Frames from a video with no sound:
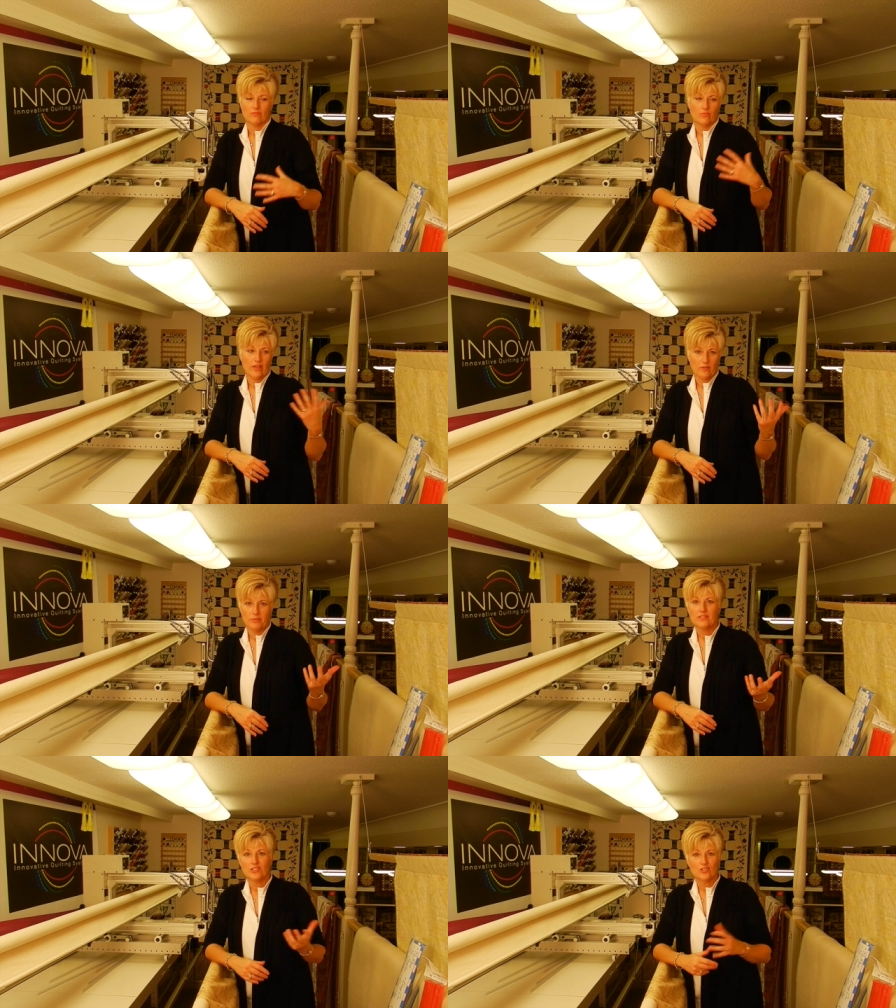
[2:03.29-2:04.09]
we have a
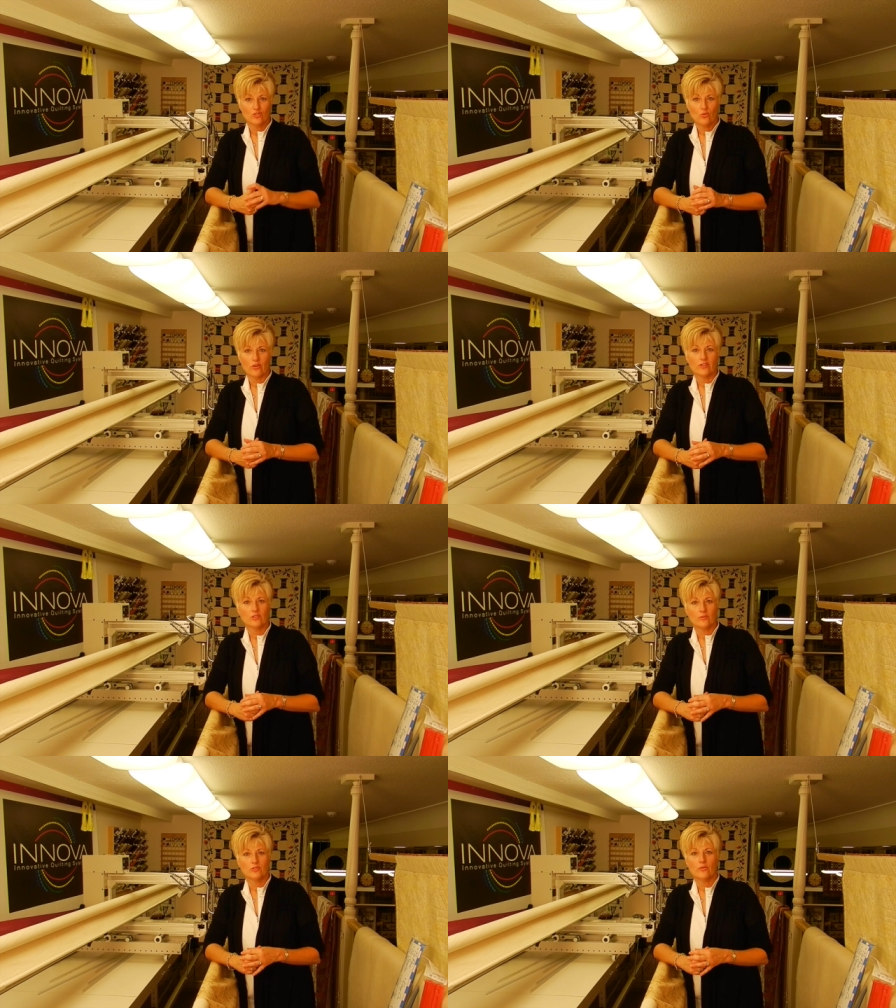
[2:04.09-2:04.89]
busy store,
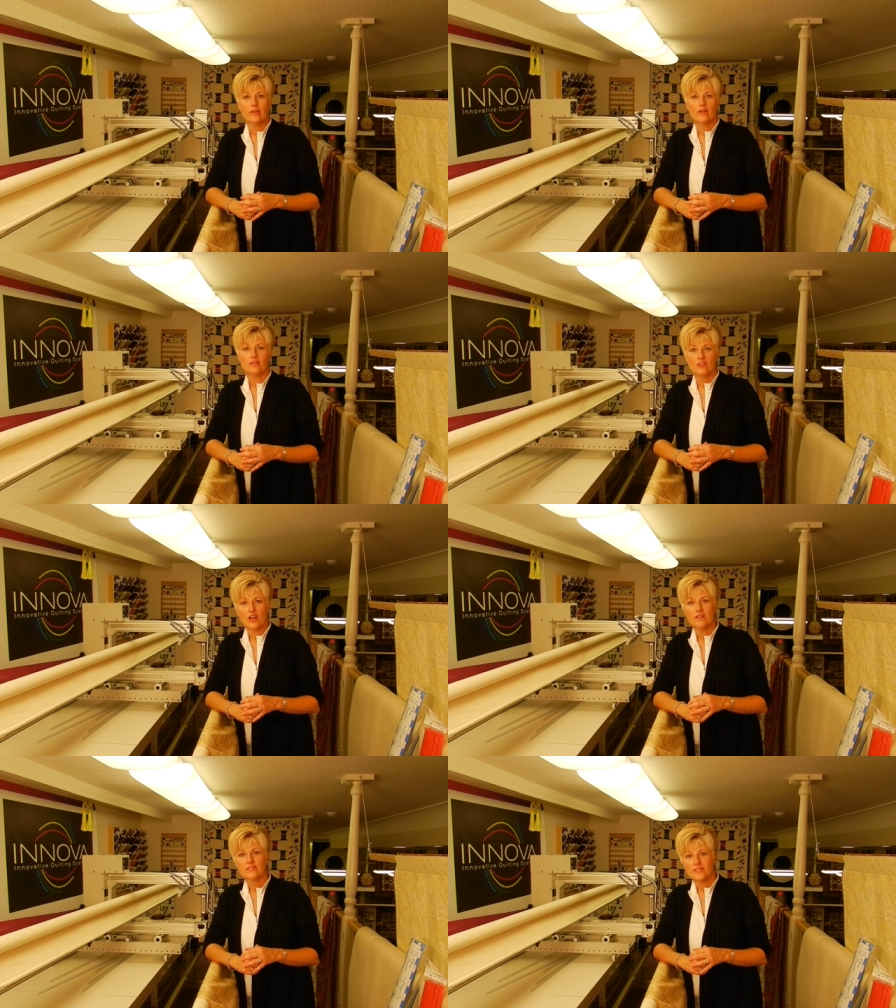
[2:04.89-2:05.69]
so I'm doing a
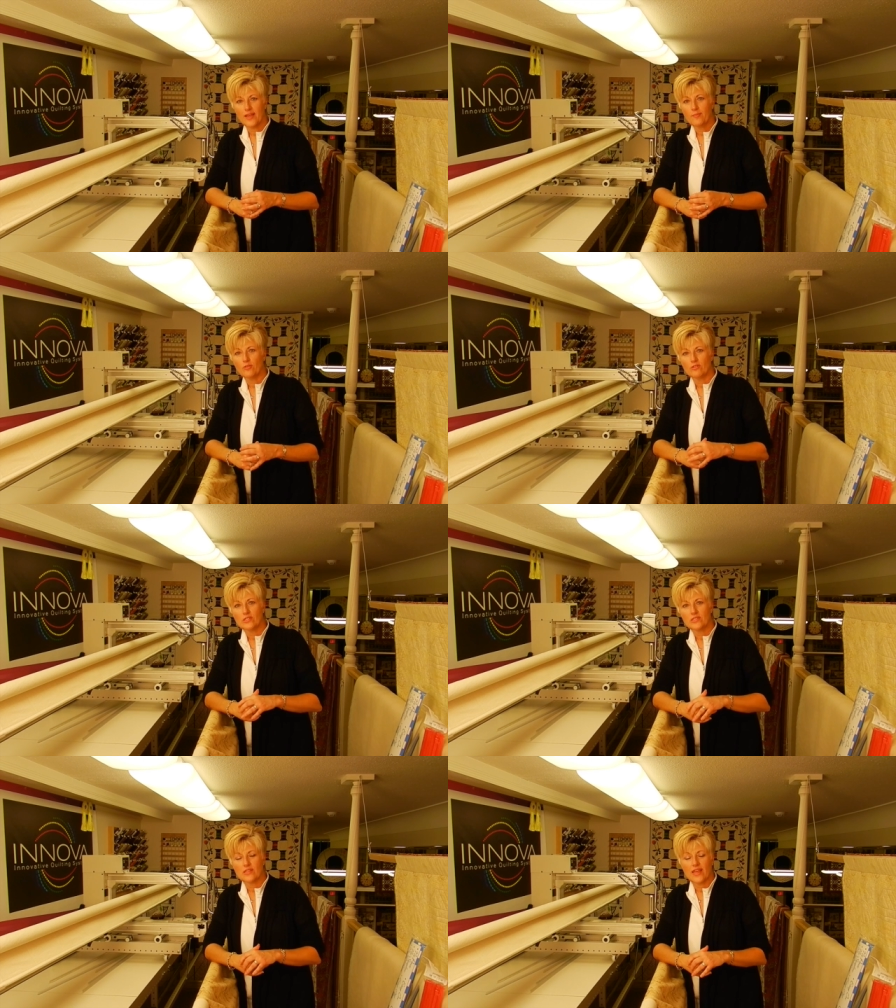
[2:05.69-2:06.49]
lot of
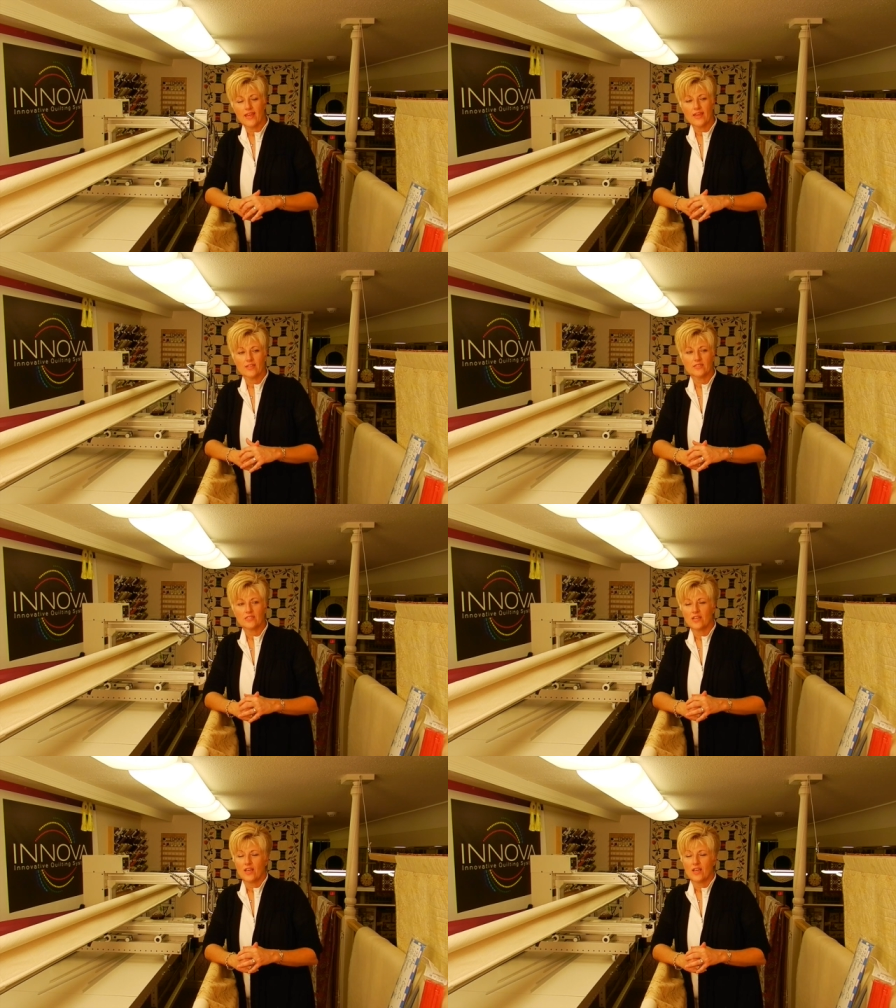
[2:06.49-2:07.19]
samples, and